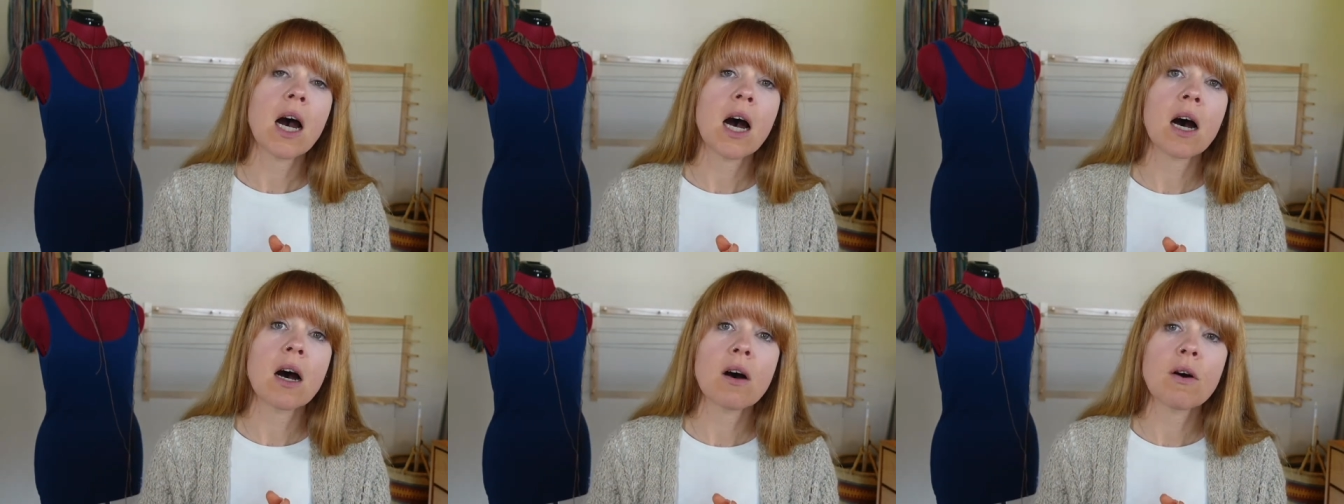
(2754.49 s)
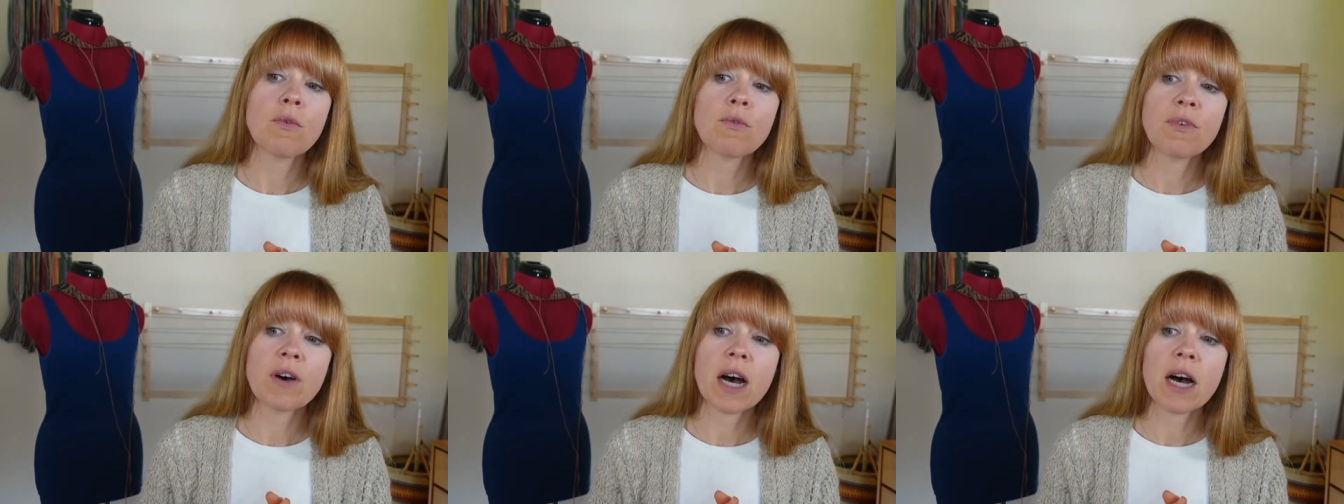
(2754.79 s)

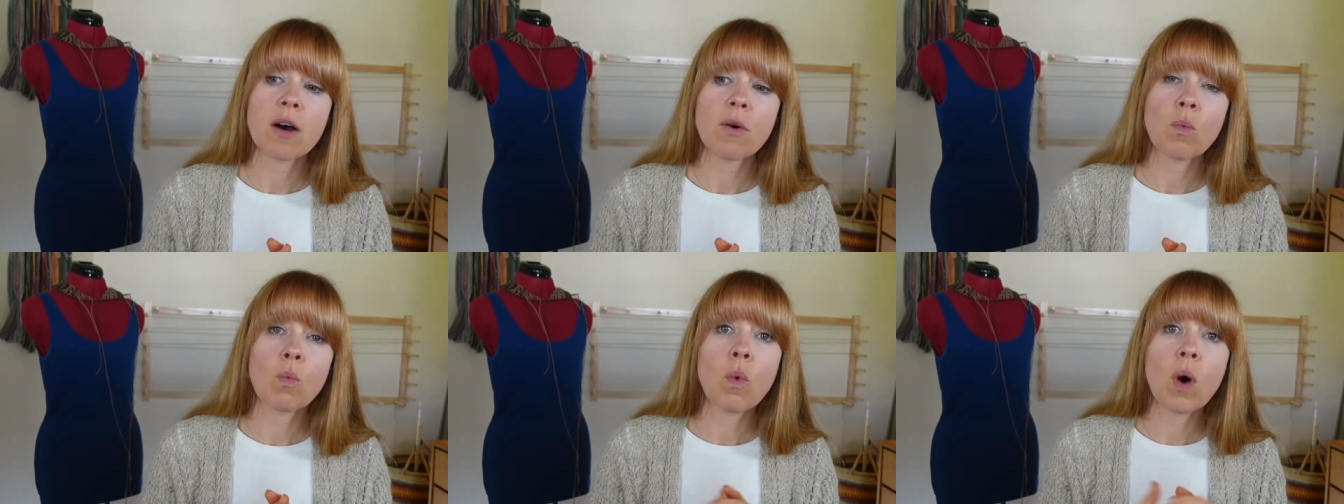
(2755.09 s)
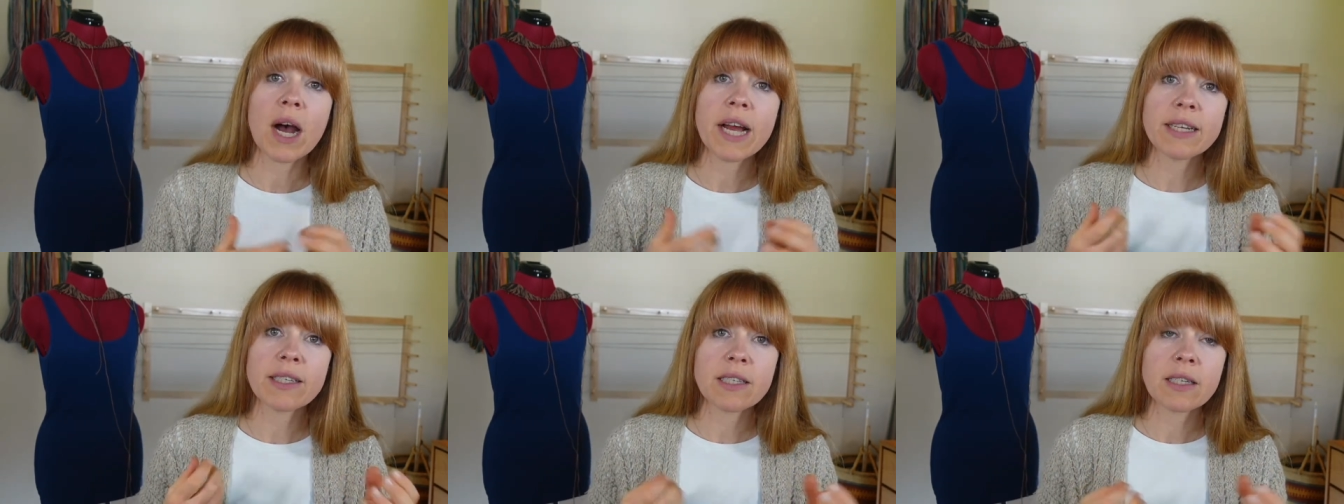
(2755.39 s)
of uh,
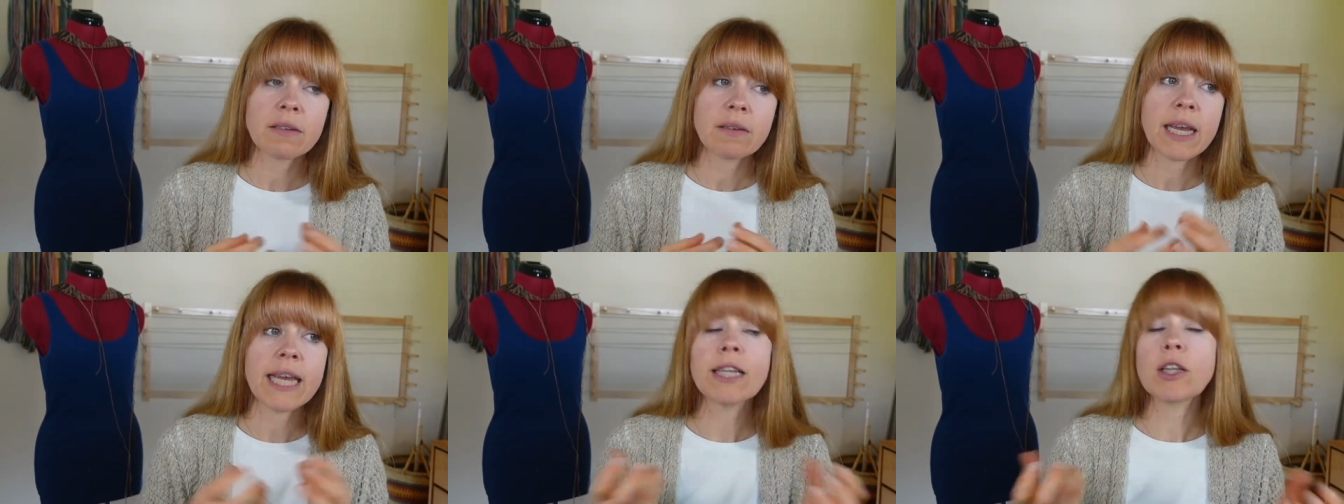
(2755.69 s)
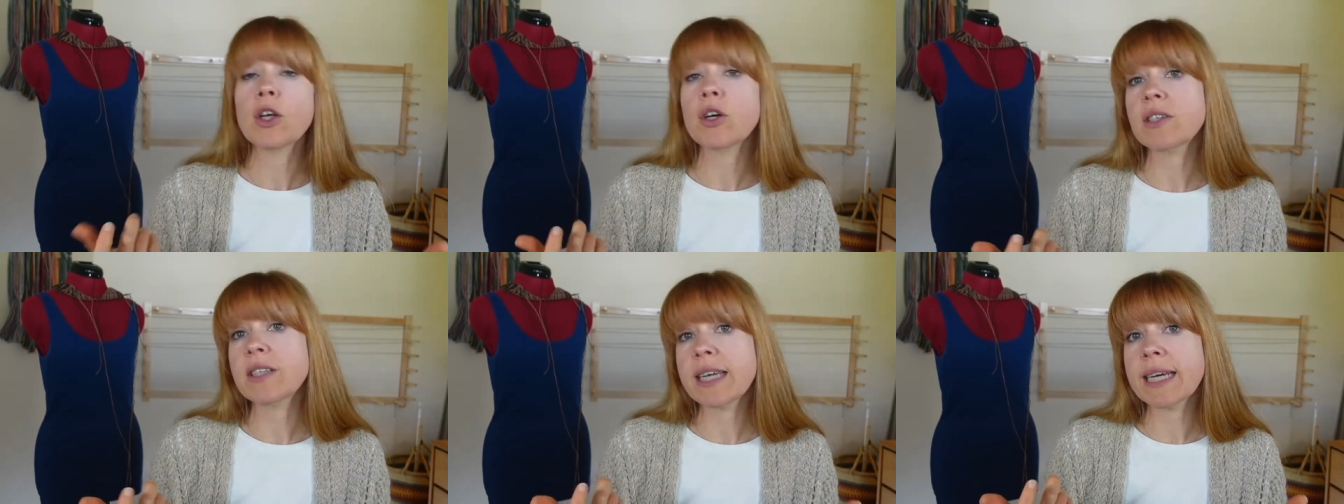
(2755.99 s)
what
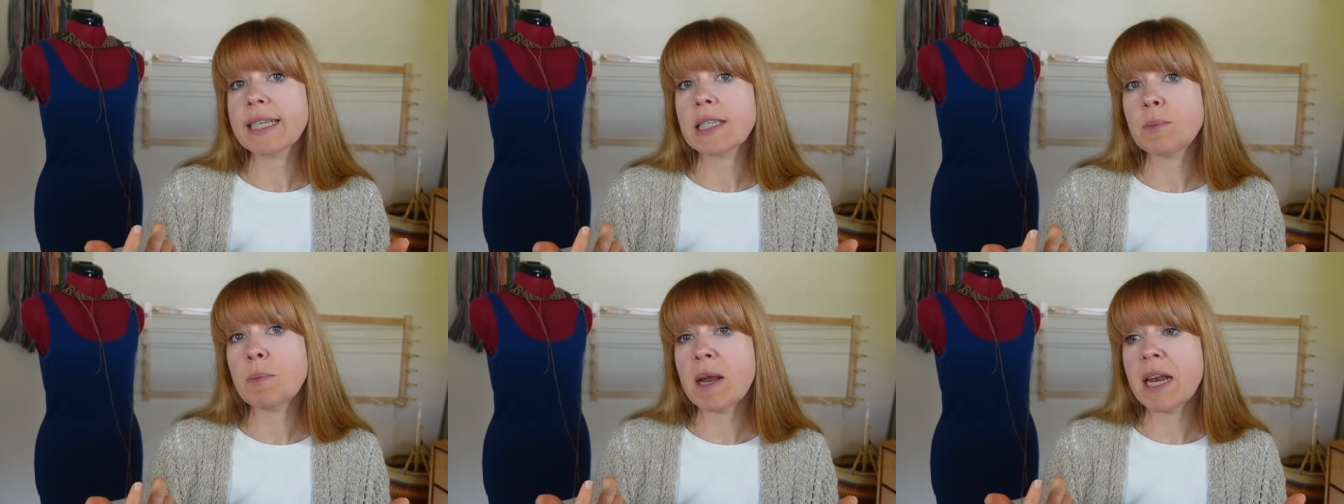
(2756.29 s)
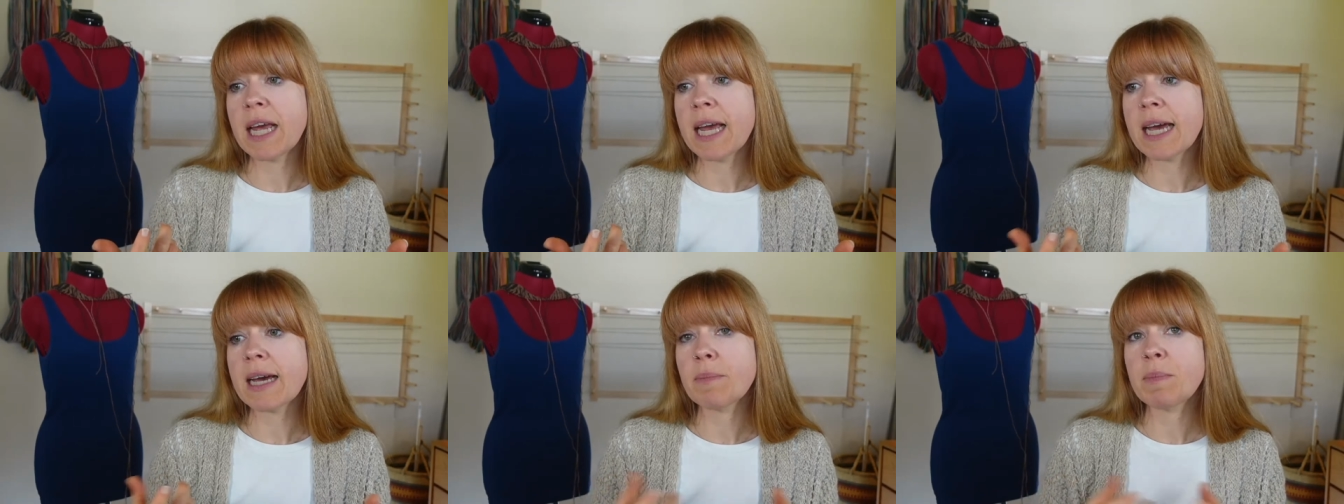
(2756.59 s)
it looks like
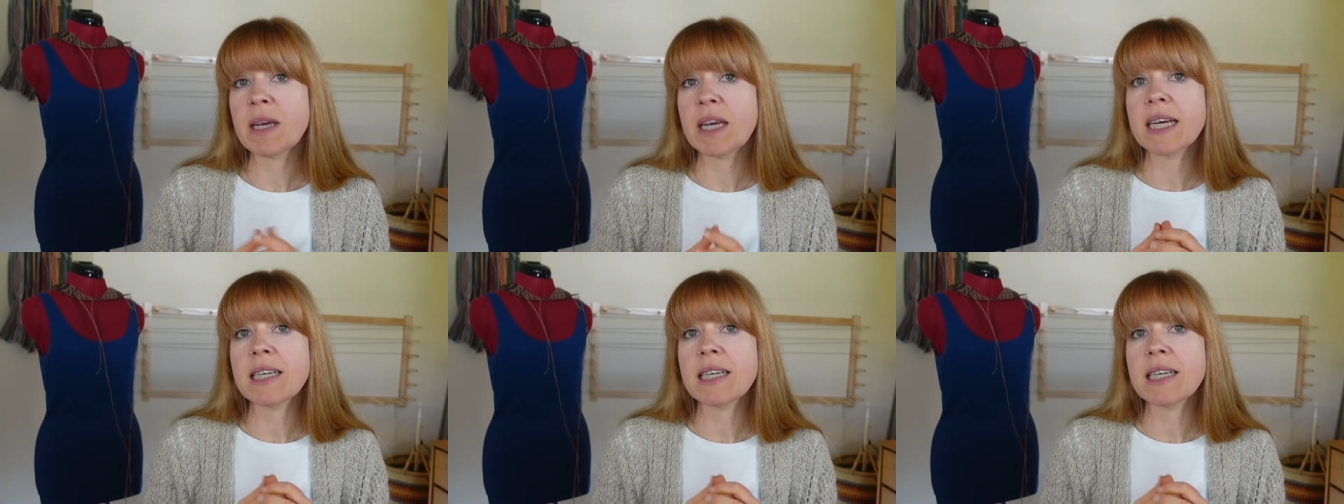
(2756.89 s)
spinning it,